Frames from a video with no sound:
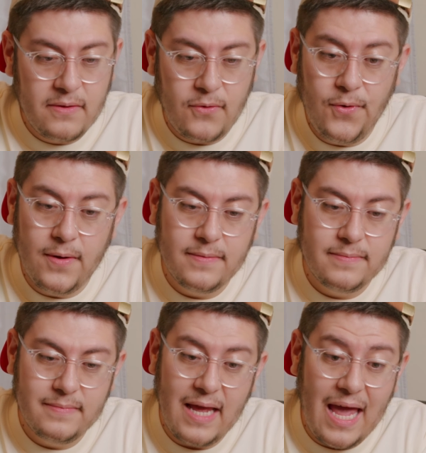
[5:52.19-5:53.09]
Cool.
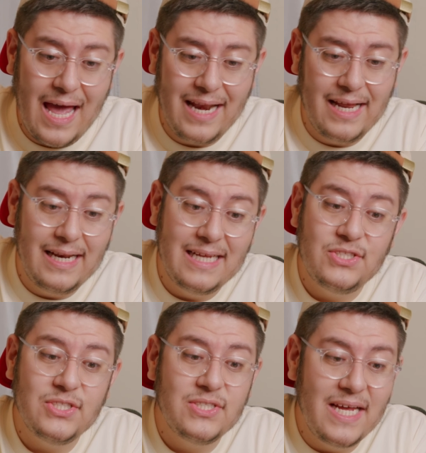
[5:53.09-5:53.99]
And
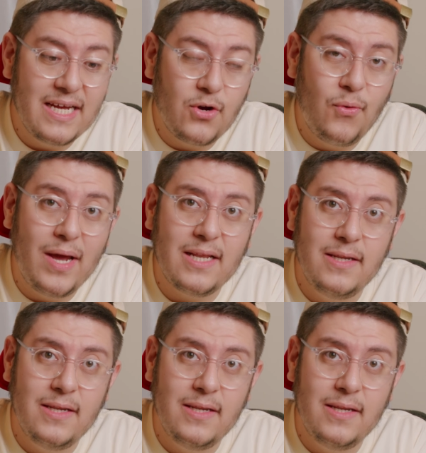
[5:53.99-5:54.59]
let's just take a quick